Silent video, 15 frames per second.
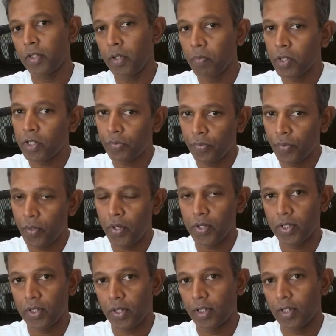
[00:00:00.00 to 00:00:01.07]
you must
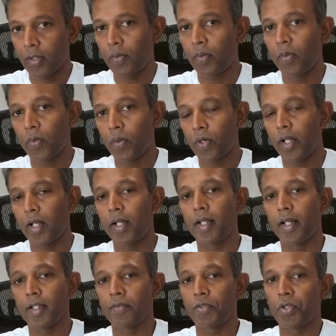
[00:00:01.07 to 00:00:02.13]
focus on the core
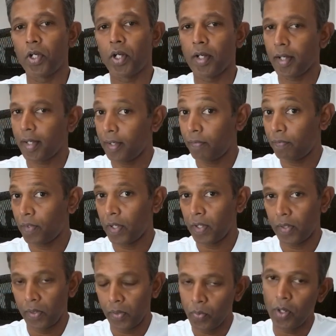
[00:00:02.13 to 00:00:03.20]
areas which are required for
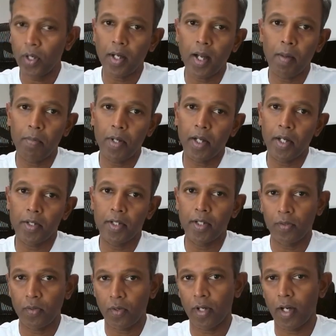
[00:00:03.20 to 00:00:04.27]
your
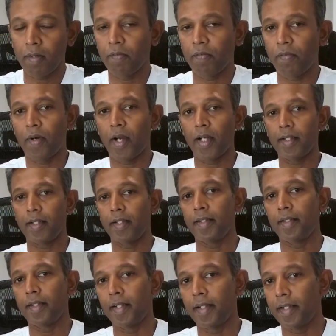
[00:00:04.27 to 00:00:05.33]
application to run fine
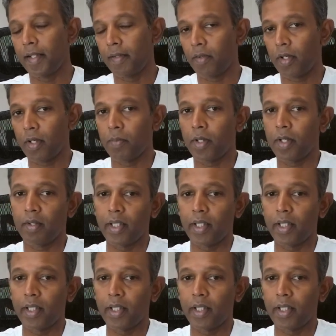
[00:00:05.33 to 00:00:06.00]
in any environment,